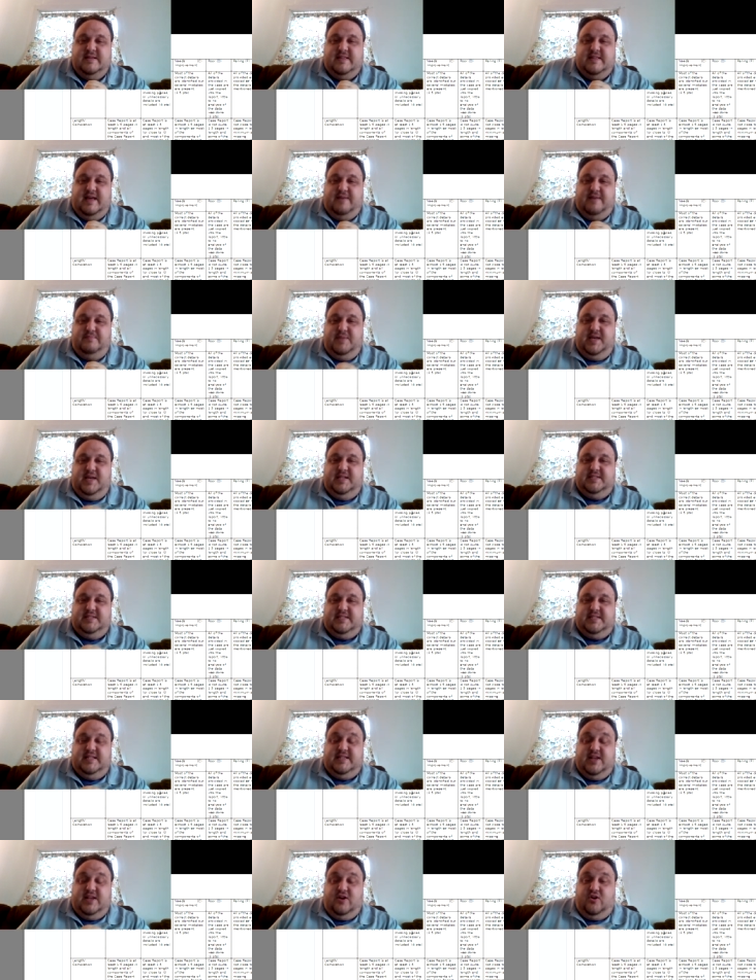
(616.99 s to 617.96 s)
That
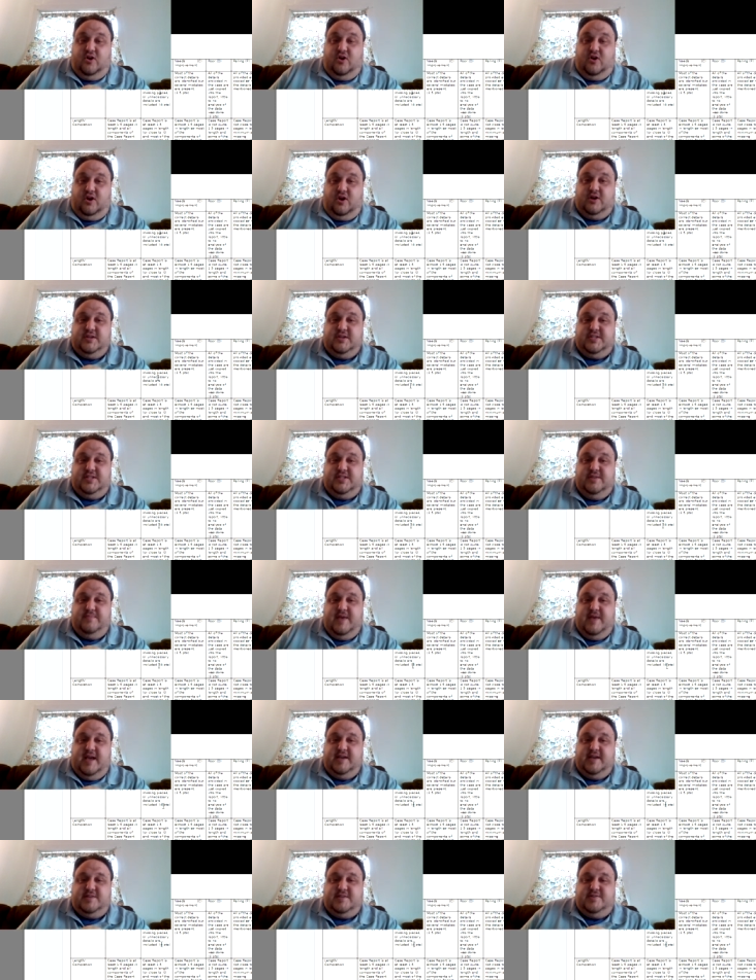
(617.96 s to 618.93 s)
means that there are
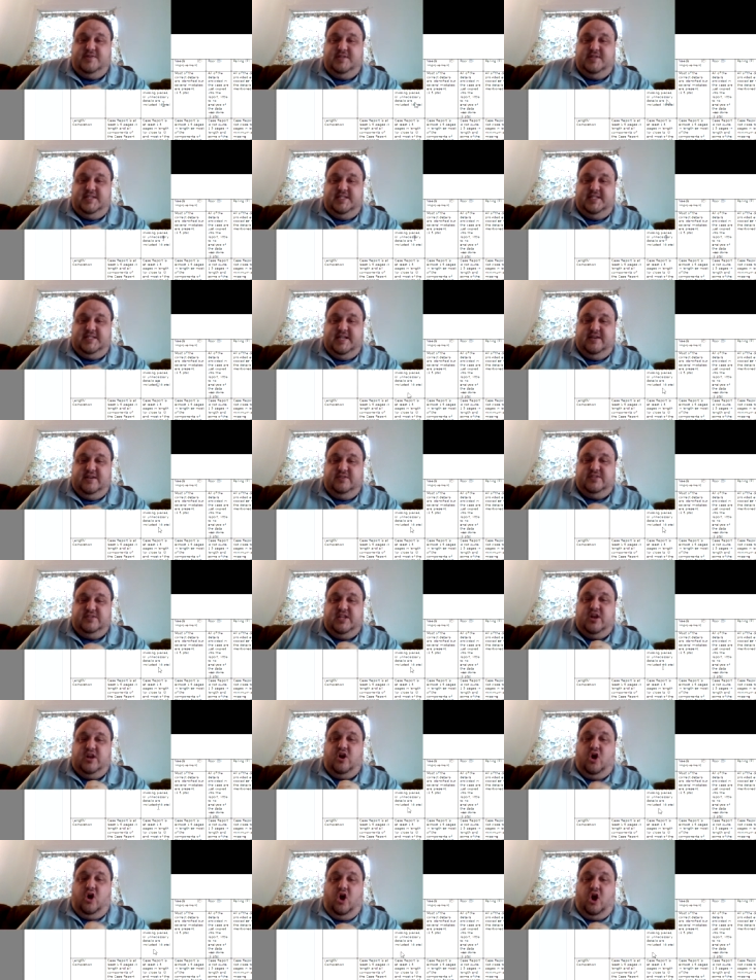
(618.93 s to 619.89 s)
some extra details
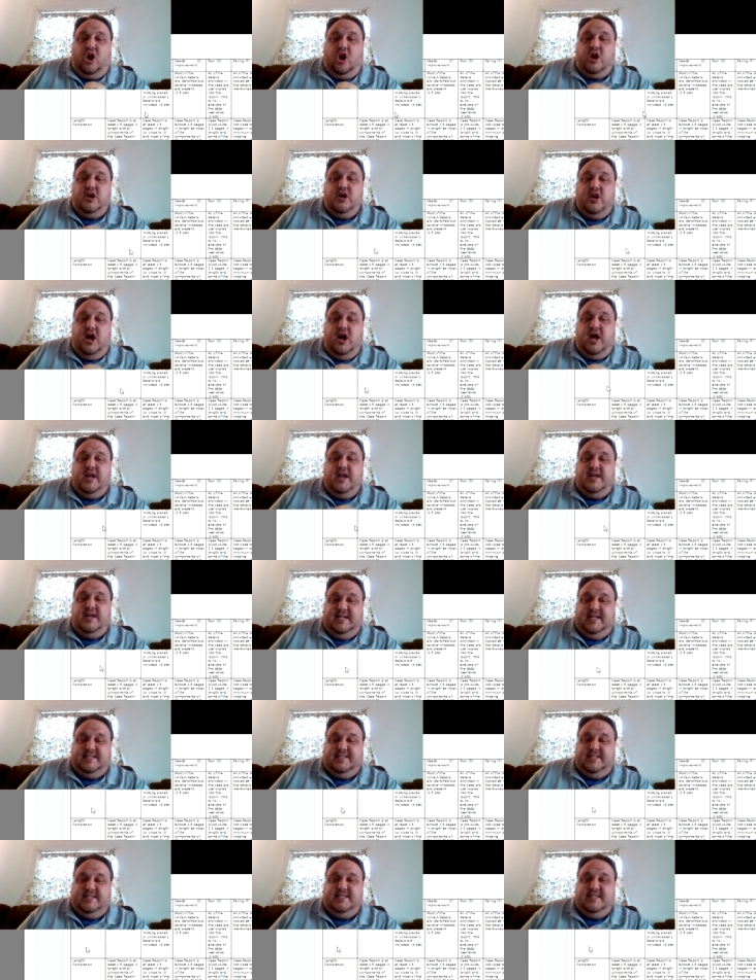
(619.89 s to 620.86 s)
that are not
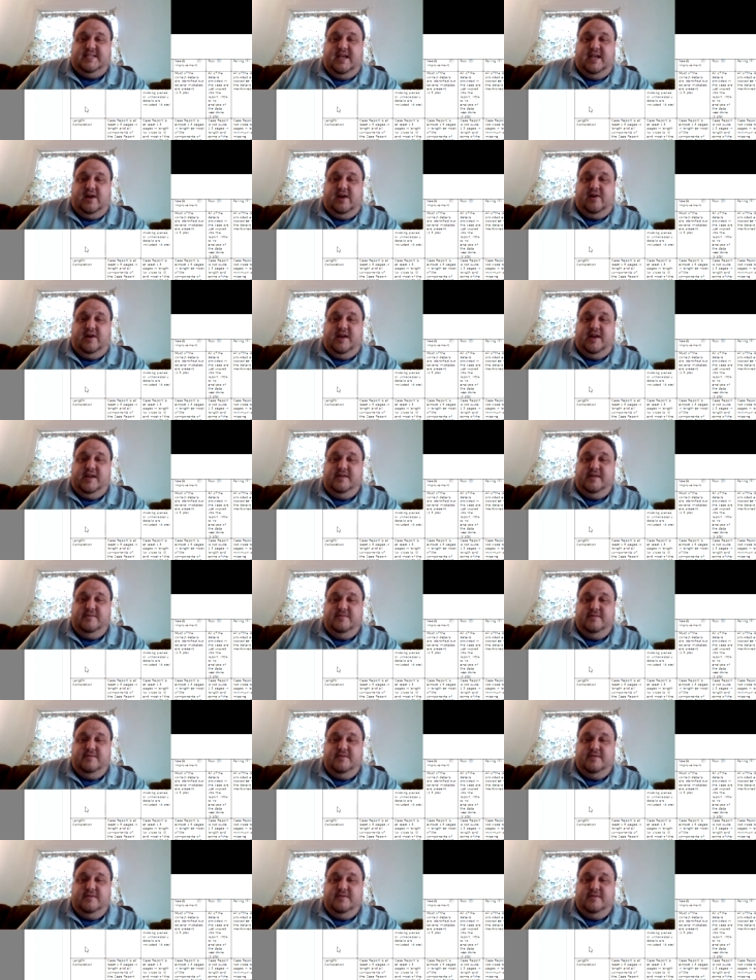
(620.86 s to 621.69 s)
necessary.